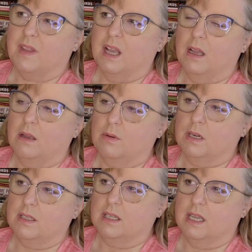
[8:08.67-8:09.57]
I
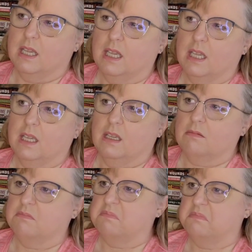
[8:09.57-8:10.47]
want to
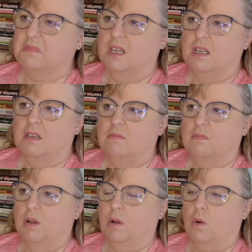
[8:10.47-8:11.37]
say
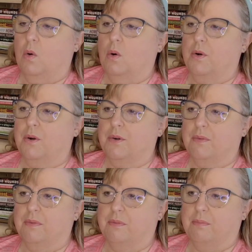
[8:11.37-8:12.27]
a quarter